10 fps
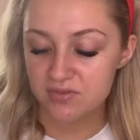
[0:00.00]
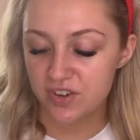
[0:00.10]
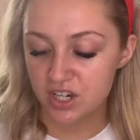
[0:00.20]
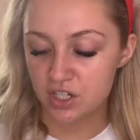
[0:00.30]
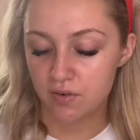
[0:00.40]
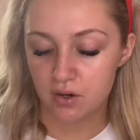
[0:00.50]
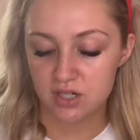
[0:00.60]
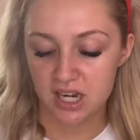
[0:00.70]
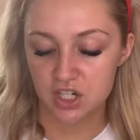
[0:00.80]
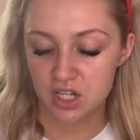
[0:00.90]
Finish
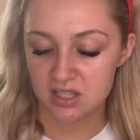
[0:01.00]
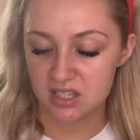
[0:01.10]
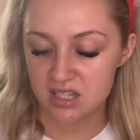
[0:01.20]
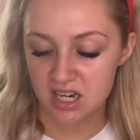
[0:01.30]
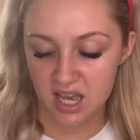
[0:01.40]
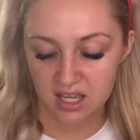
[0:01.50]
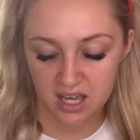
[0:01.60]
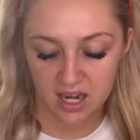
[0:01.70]
Foundation Stick,